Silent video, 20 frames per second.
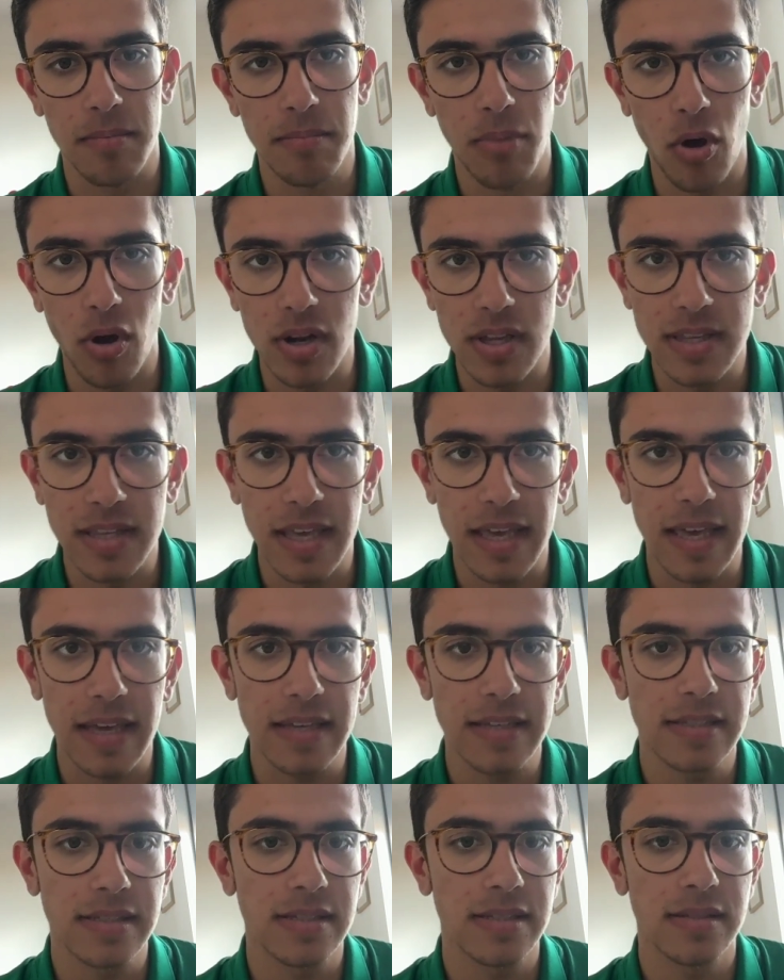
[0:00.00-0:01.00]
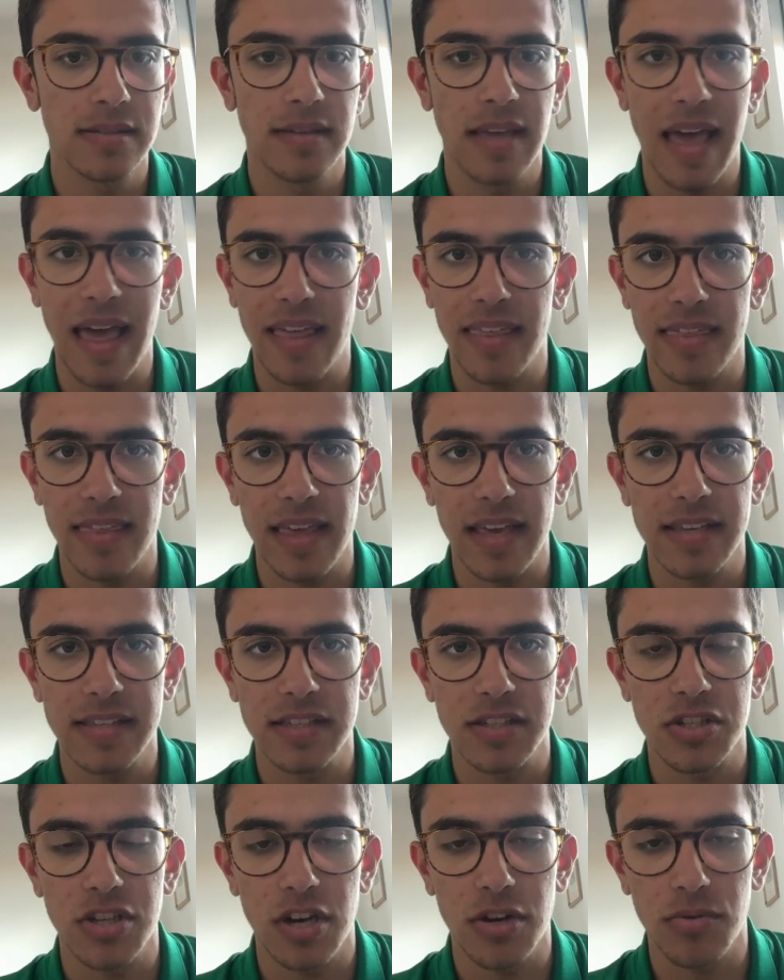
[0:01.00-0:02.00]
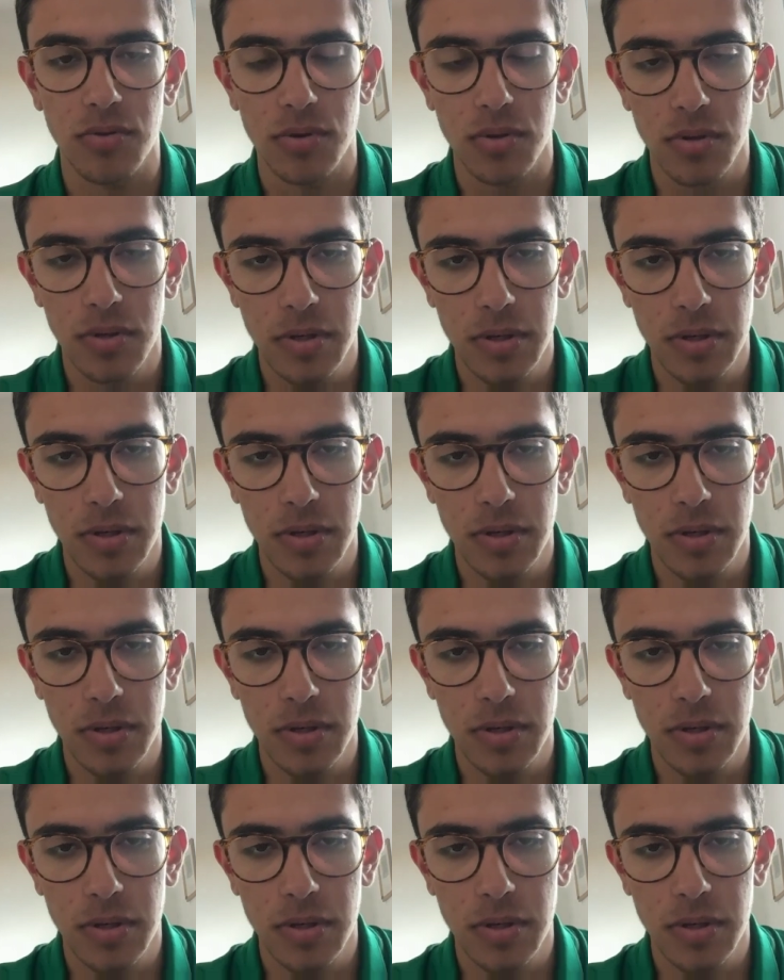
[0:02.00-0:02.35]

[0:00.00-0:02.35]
politics, ethics in general?